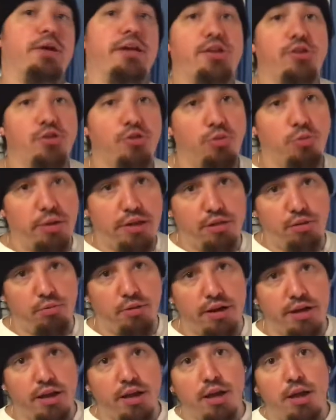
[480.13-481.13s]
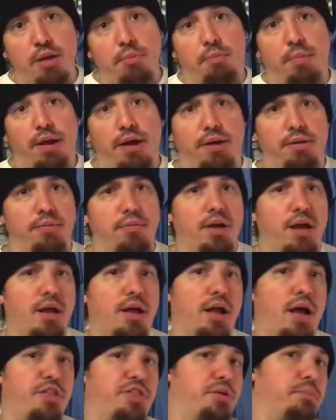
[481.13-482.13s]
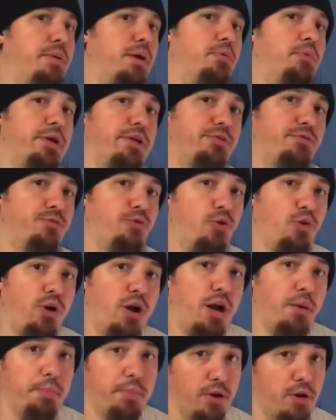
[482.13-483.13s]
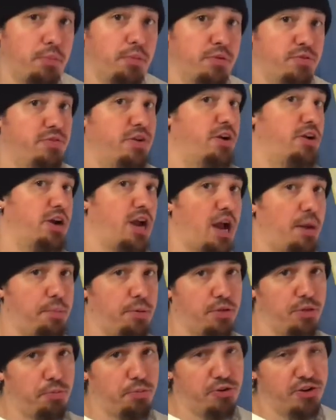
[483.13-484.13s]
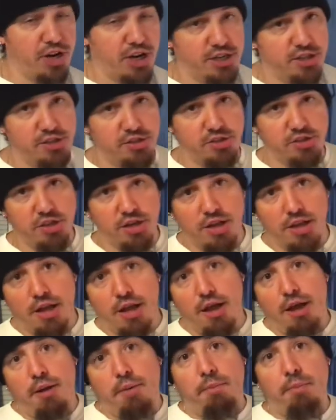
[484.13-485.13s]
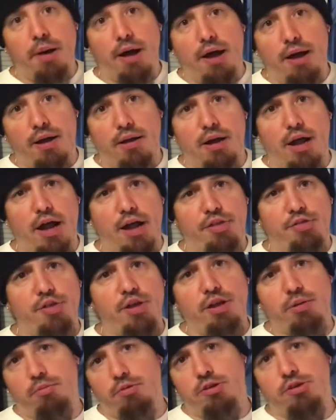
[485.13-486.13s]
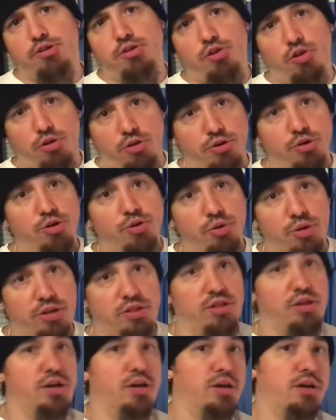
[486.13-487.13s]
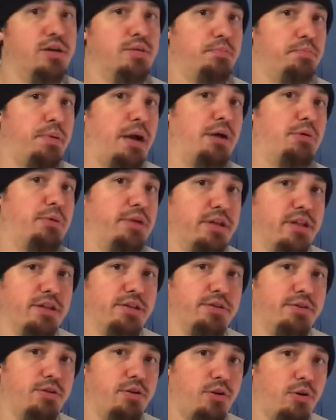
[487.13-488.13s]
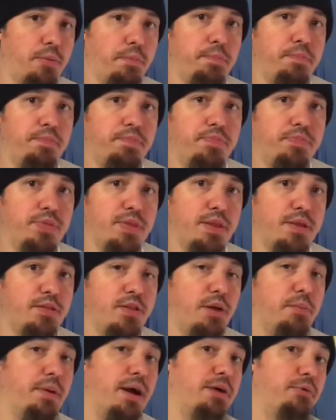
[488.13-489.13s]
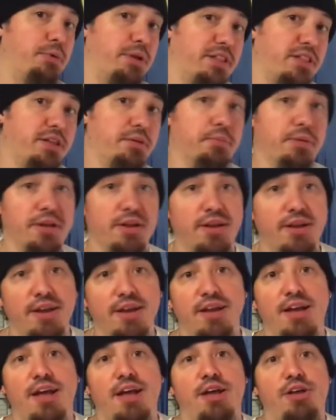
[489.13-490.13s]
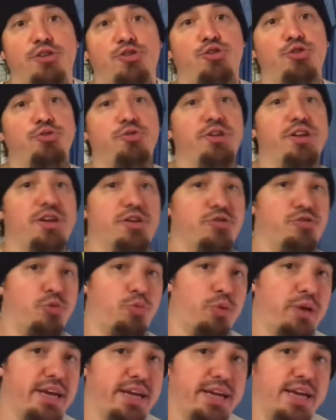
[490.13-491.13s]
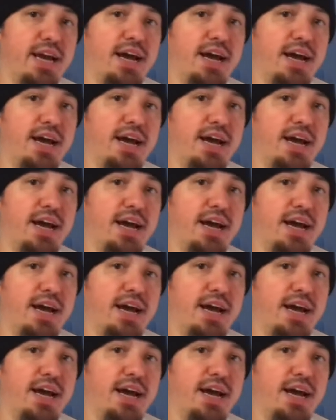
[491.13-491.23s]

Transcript: 2, week 3. I think by week 4, I'm going to be very happy at the projections. But I think I'm going to start doing the bi-weekly, or not bi-weekly, but 2 videos a week